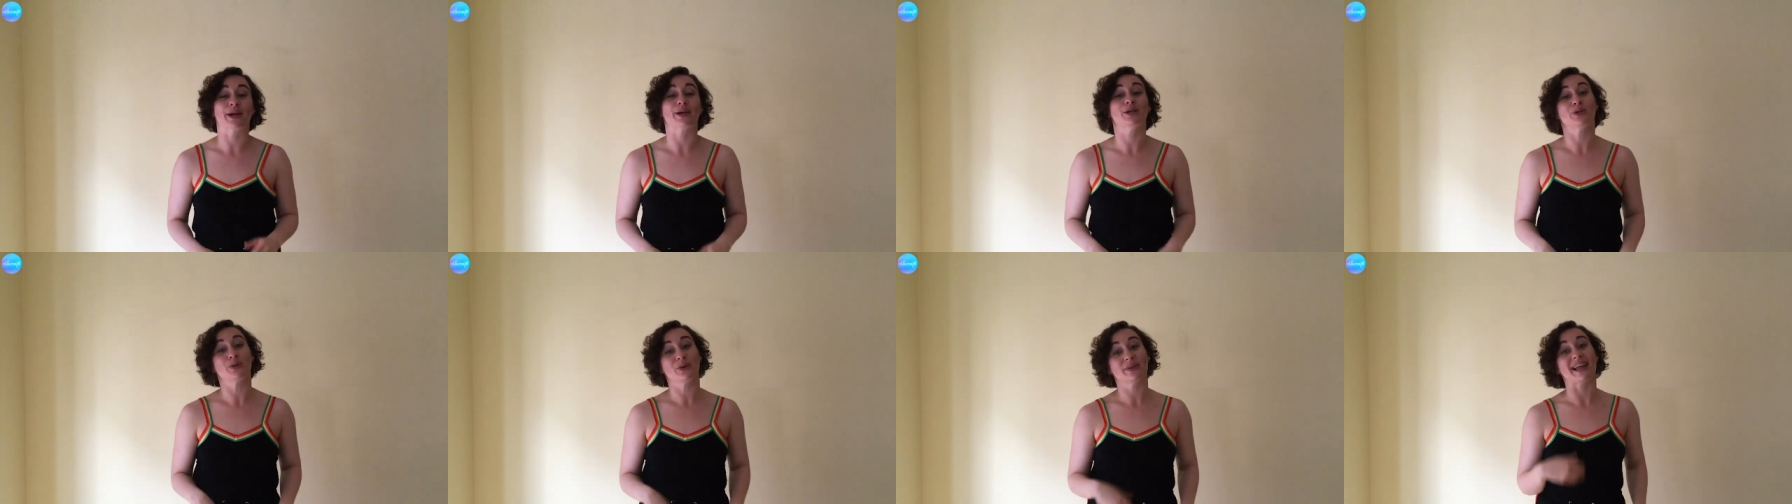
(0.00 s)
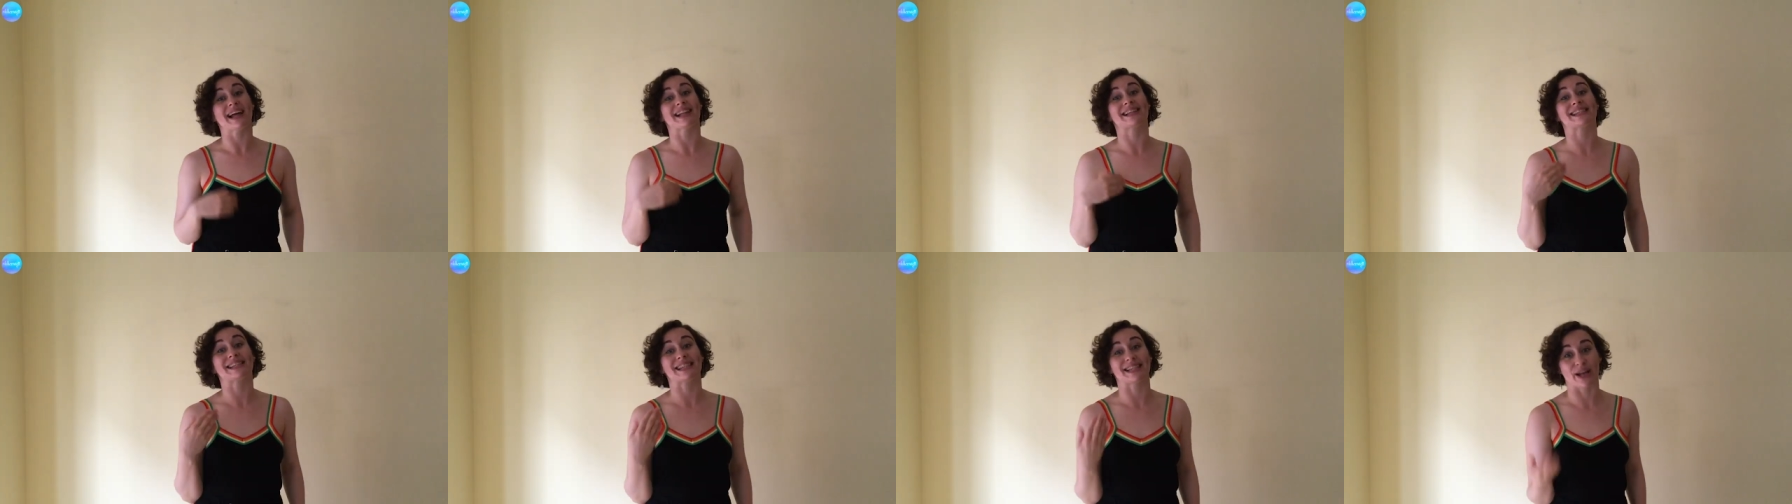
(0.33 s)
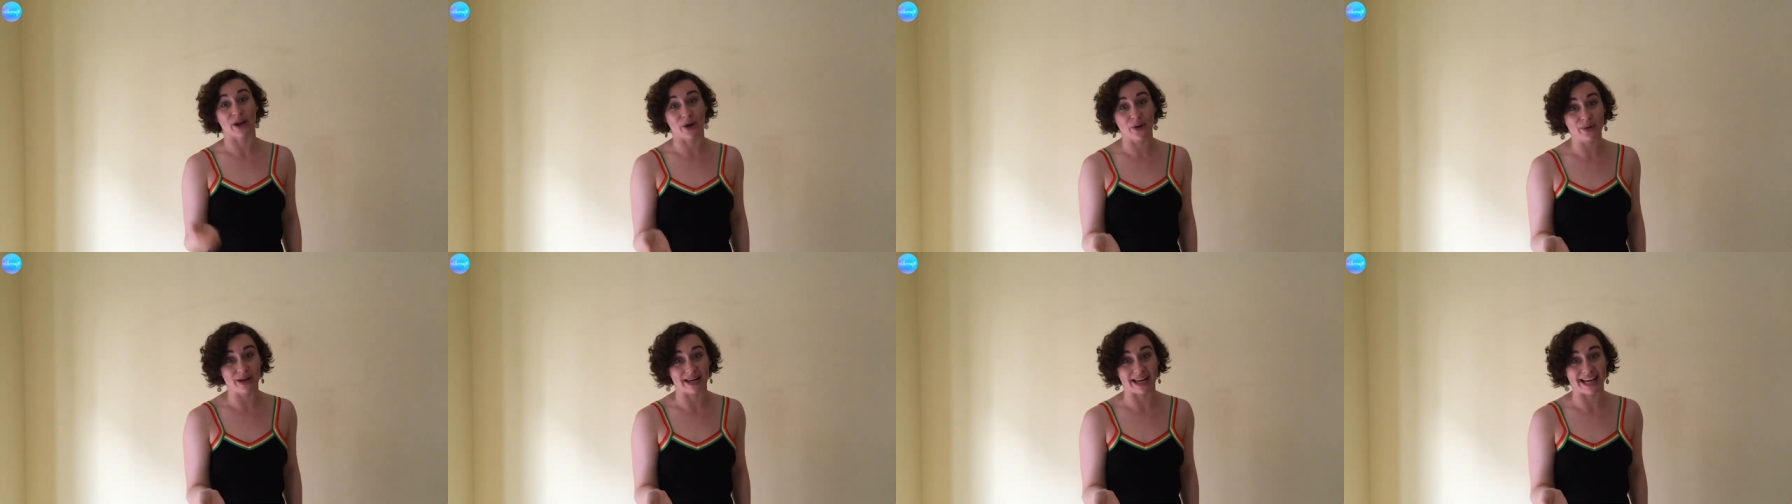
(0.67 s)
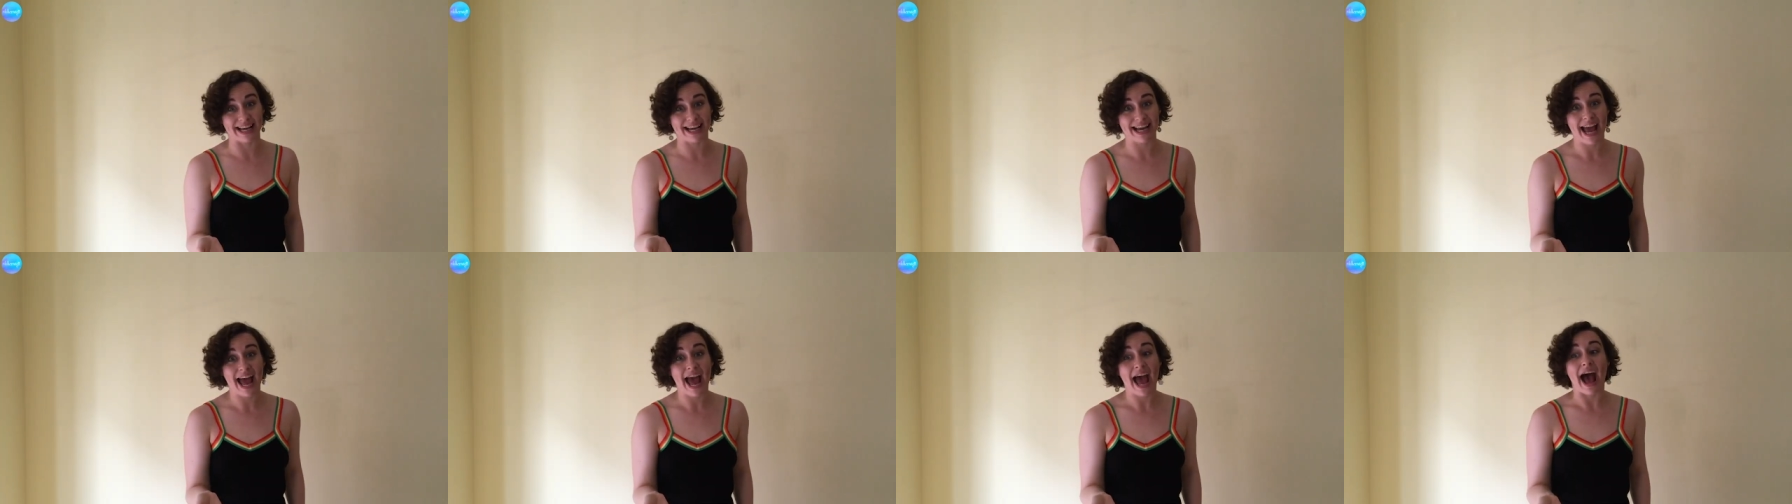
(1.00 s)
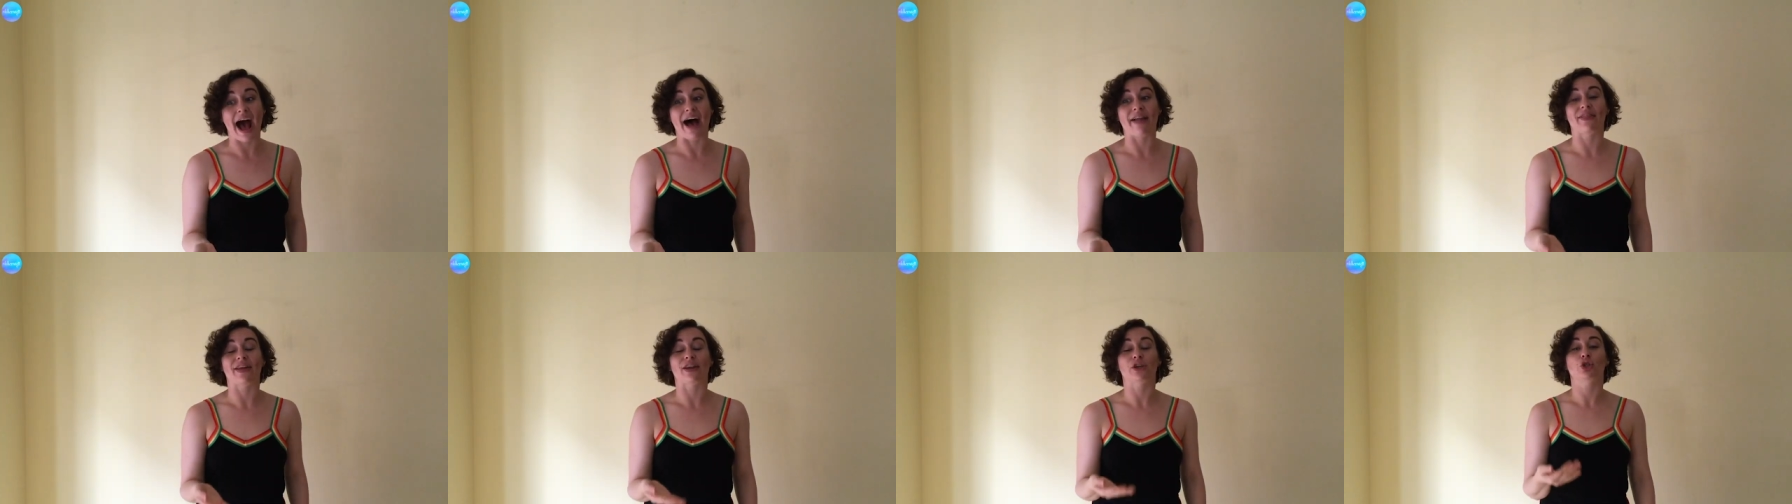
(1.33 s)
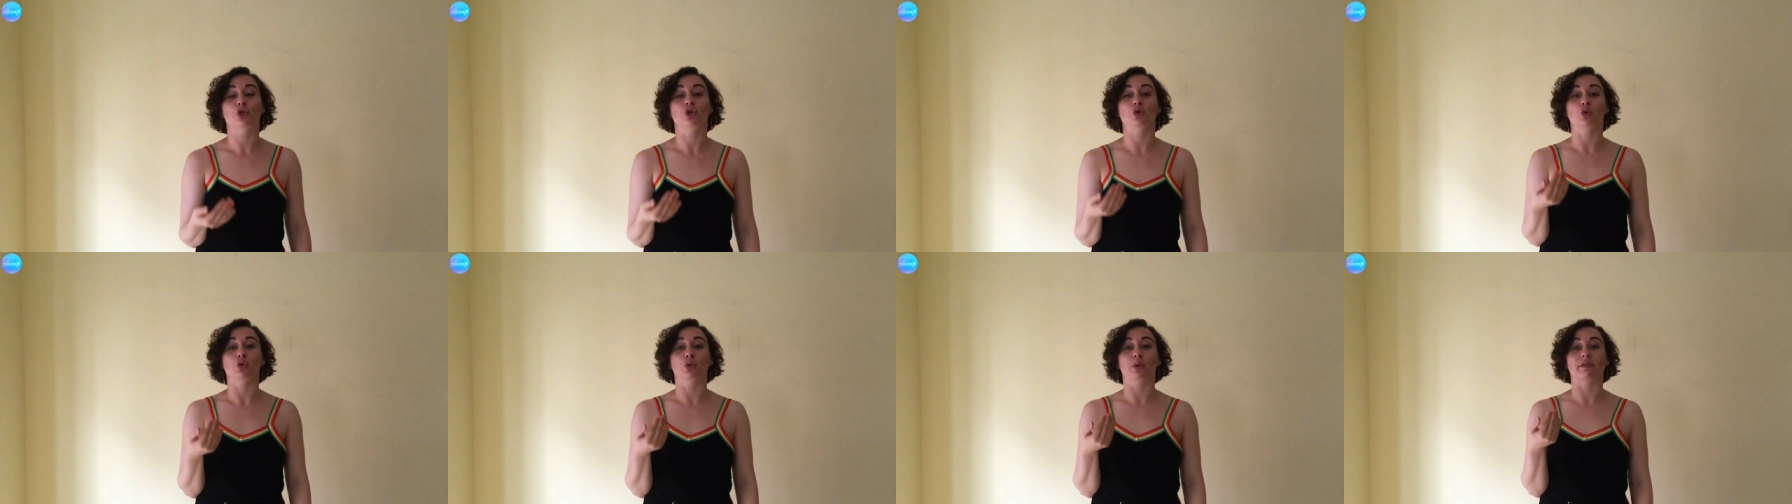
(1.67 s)
I can do that slowly, and then
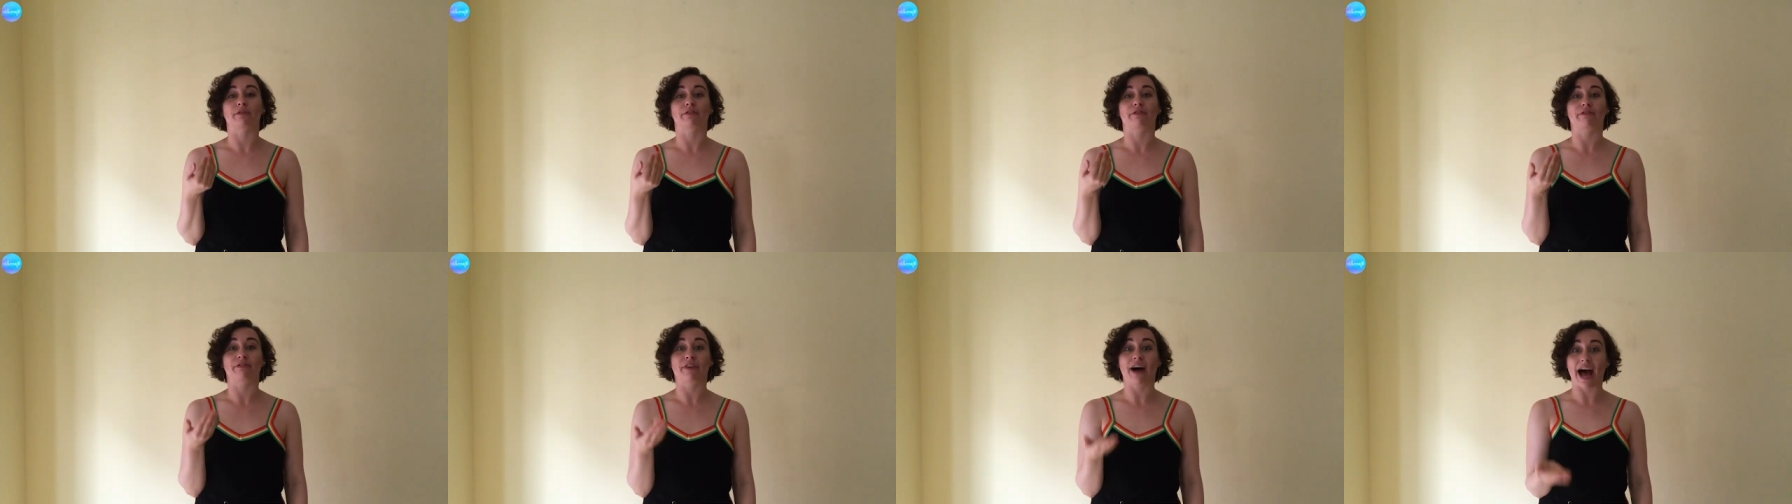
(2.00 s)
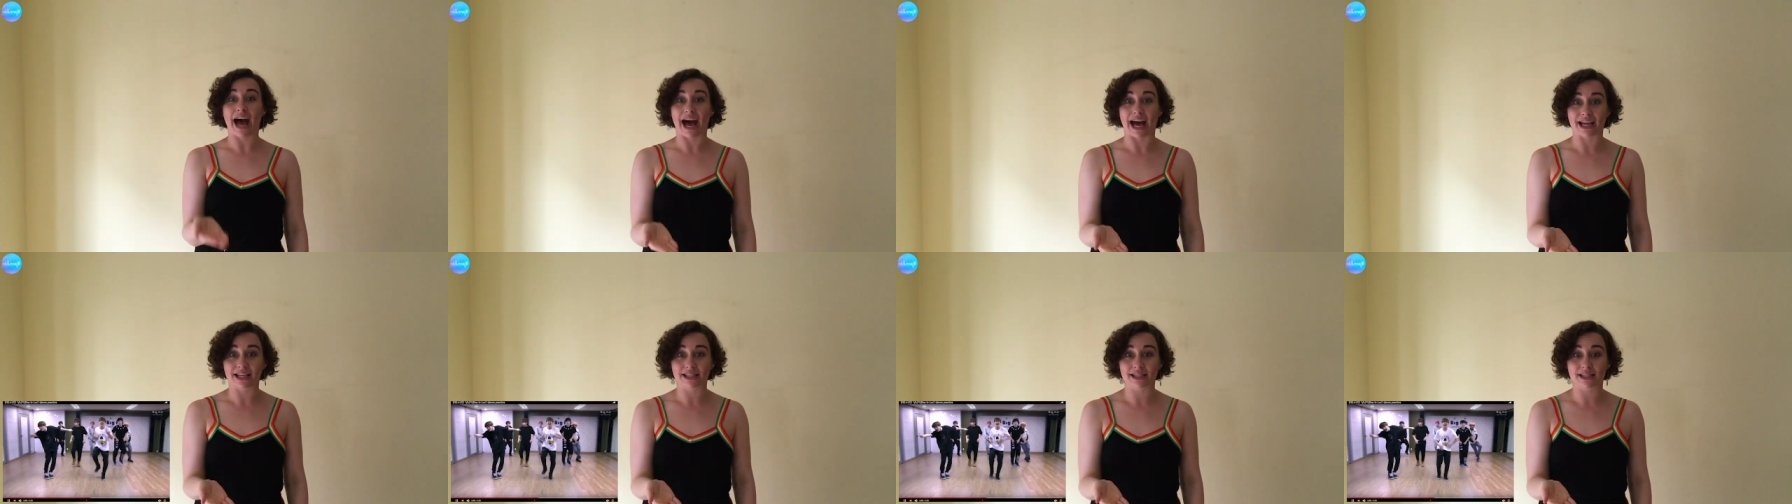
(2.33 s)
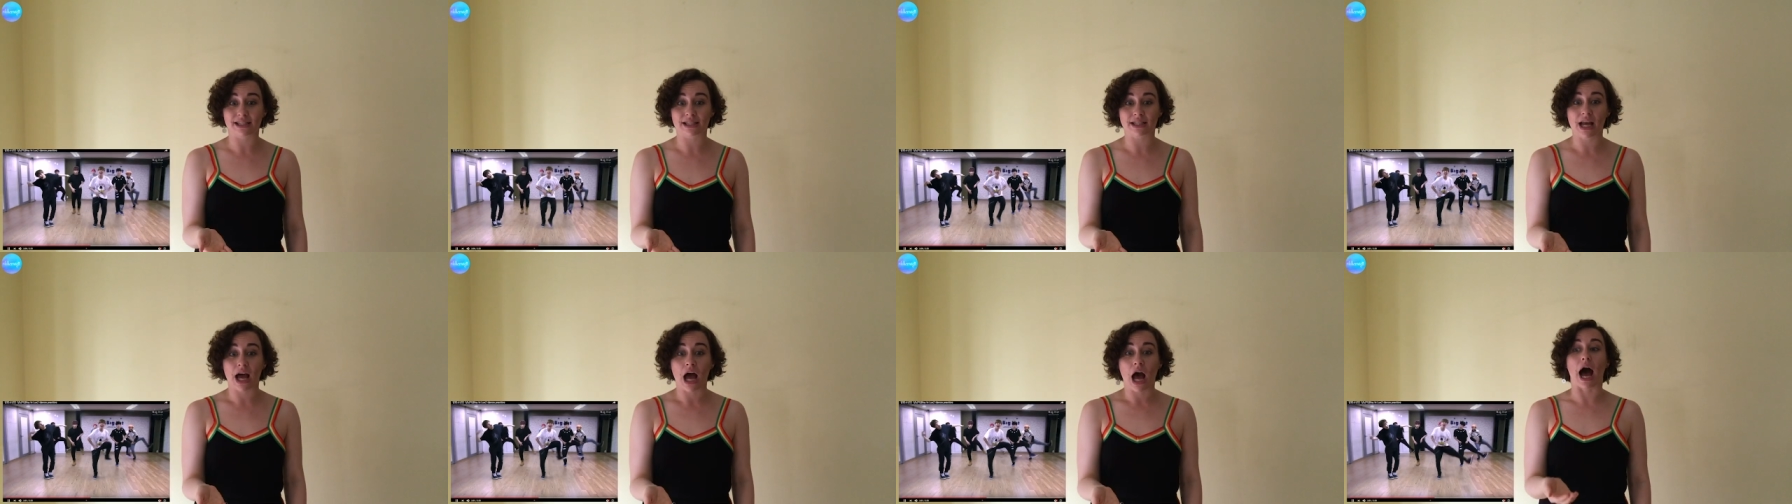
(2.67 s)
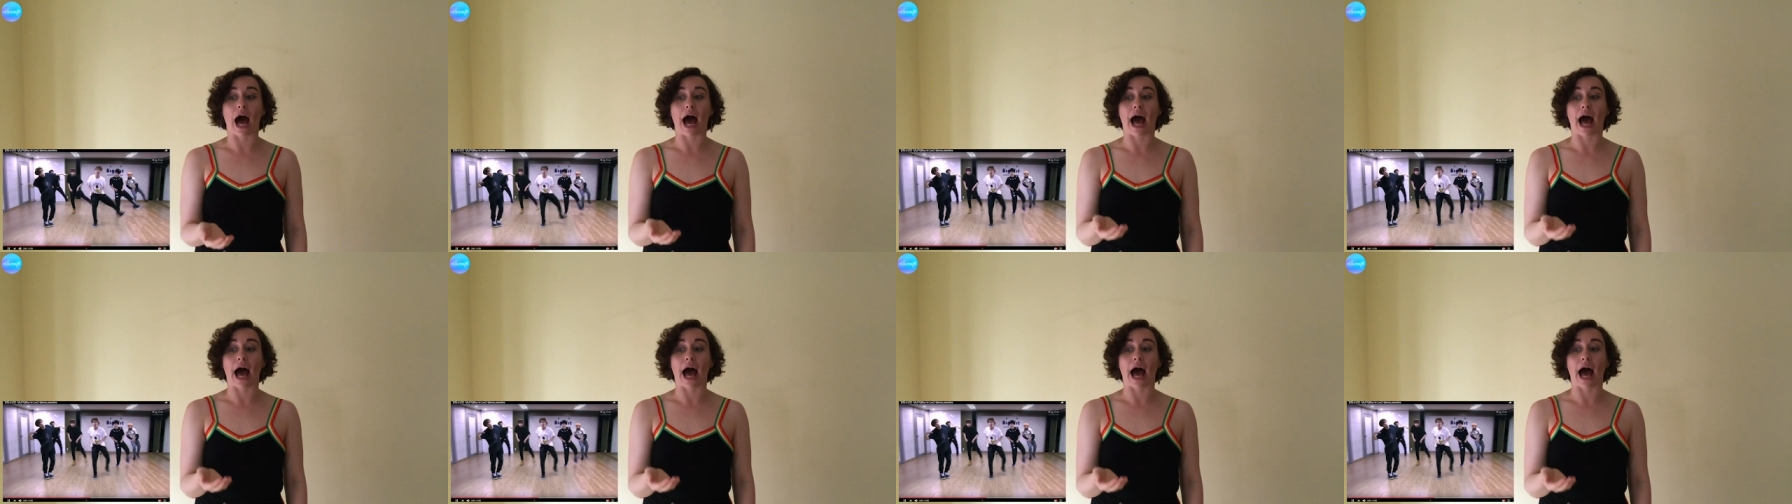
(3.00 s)
to do it fast